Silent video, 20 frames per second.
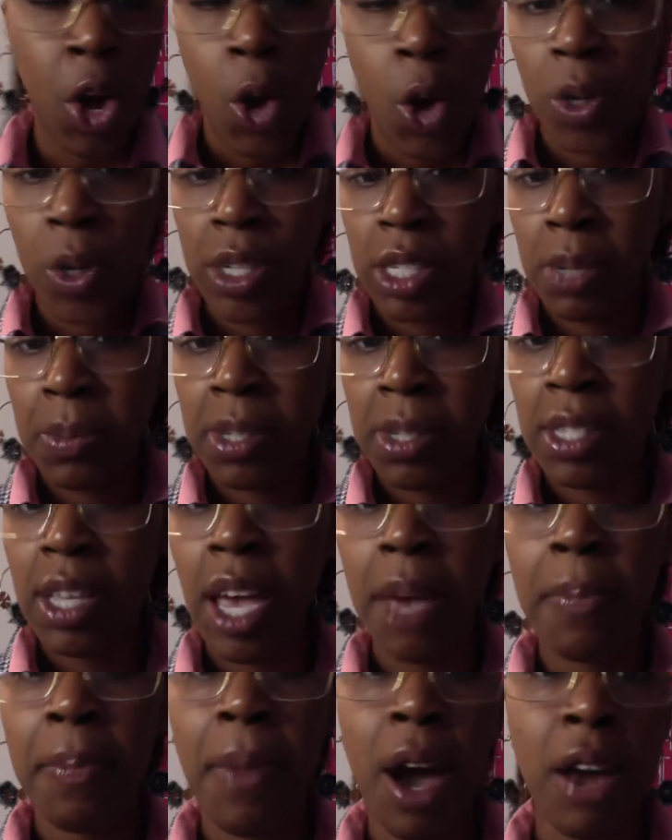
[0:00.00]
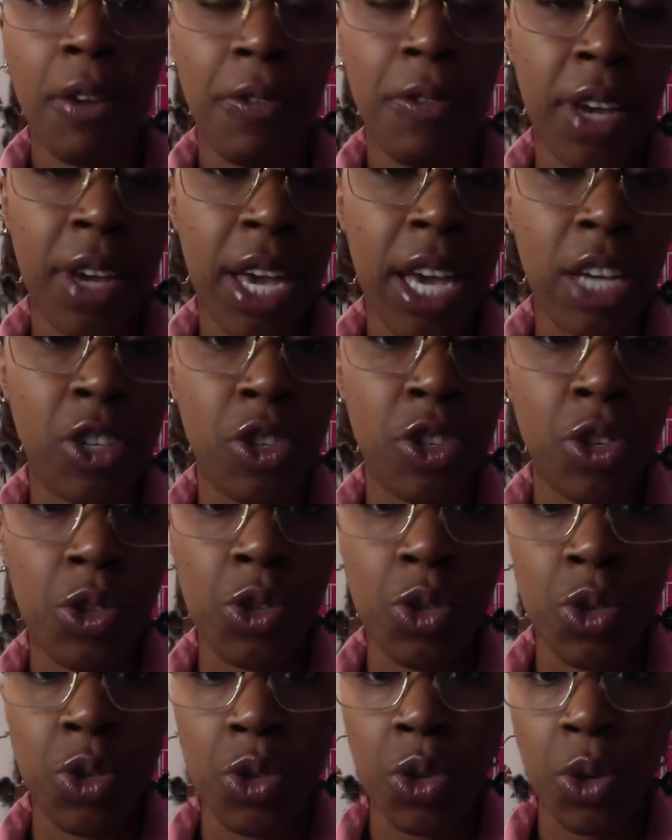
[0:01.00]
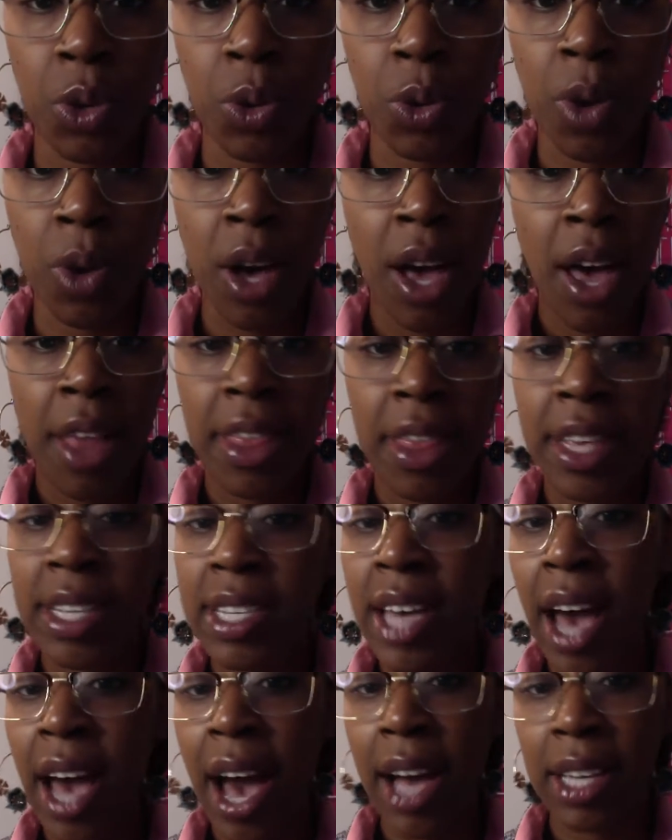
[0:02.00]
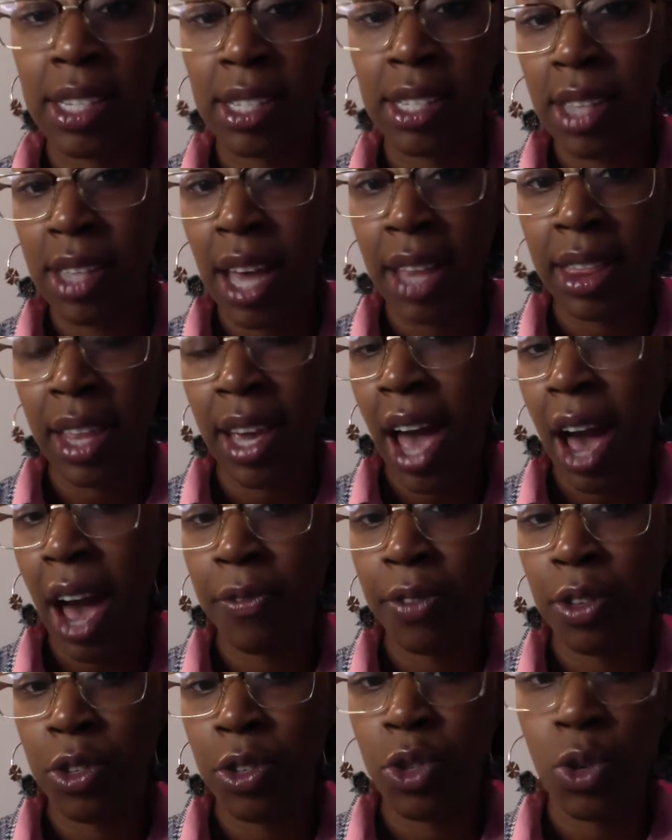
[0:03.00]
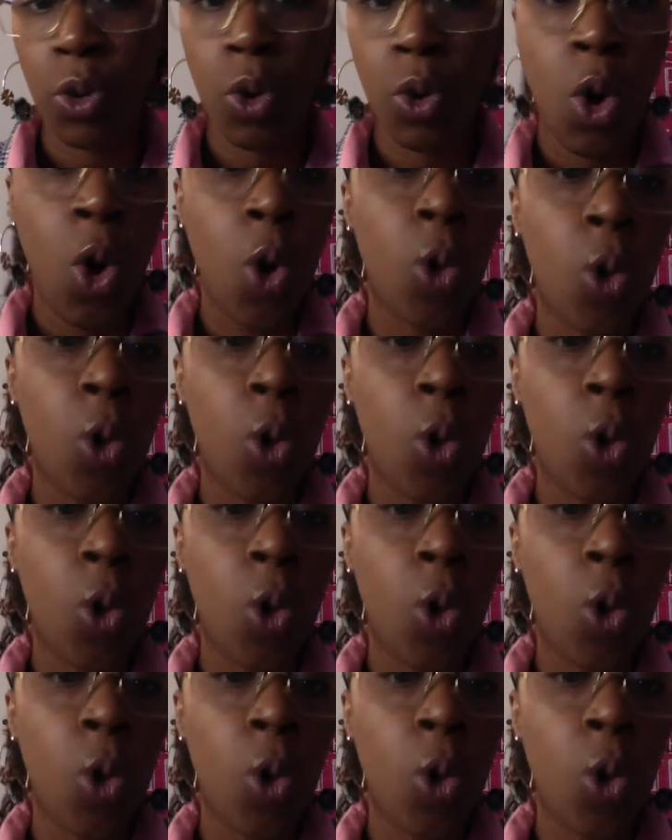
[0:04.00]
or some slight modifications to the tasks that they have to do,